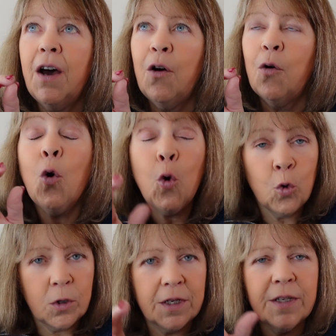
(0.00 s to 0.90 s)
or
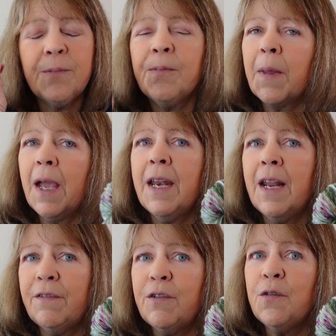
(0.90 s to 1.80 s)
ordered
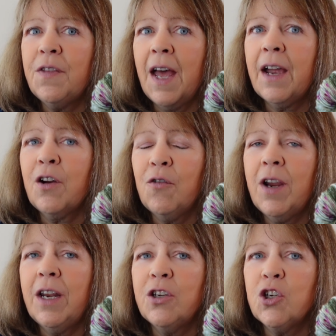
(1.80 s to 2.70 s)
enough of that
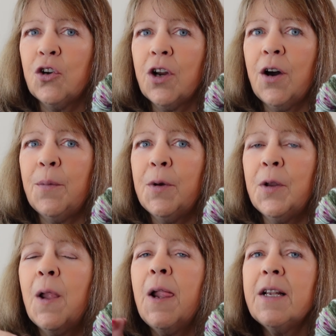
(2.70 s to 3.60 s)
green John
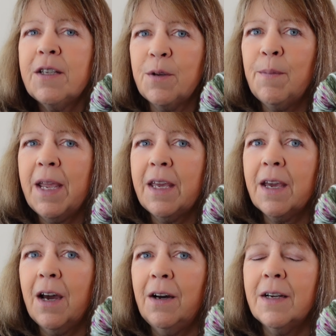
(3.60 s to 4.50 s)
Arbon to make a
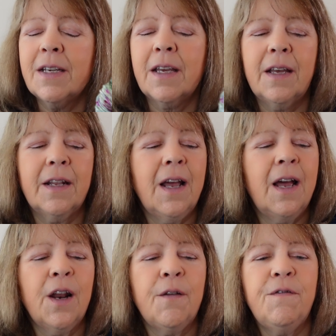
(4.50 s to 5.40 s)
cardigan.
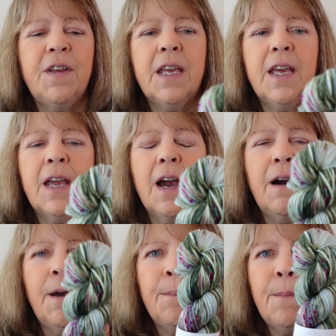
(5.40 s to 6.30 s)
And I'm thinking
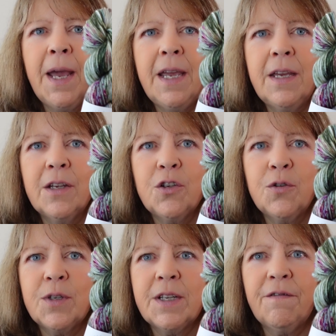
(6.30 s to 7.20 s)
I may
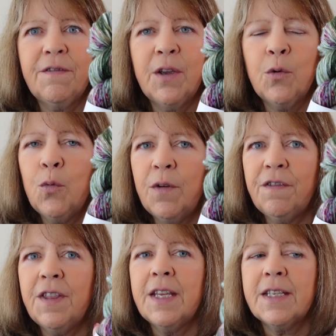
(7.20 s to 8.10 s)
do something
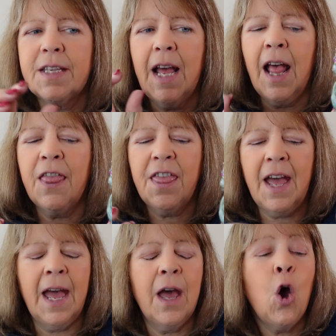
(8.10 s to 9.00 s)
with this and
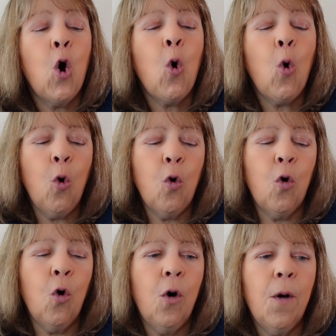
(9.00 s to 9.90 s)
that,
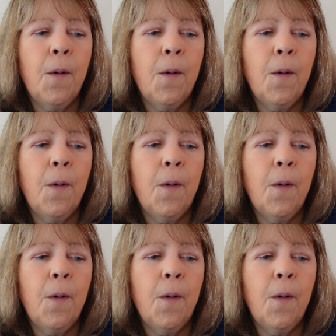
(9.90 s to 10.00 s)
or